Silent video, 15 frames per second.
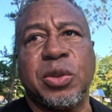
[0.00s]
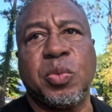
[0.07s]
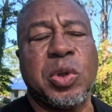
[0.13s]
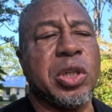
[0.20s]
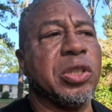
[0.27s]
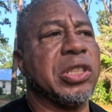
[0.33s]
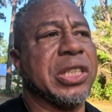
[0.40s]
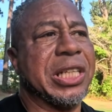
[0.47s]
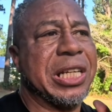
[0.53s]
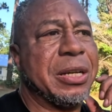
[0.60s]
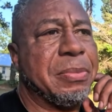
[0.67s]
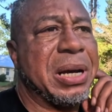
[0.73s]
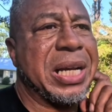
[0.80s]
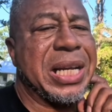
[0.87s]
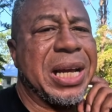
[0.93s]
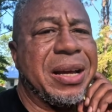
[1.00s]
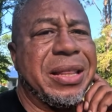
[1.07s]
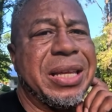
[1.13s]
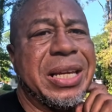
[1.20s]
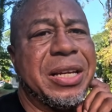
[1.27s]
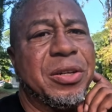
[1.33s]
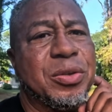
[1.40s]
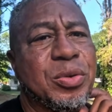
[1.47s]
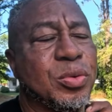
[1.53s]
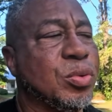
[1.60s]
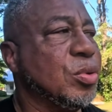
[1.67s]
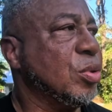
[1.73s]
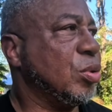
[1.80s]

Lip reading: a word to anybody out there who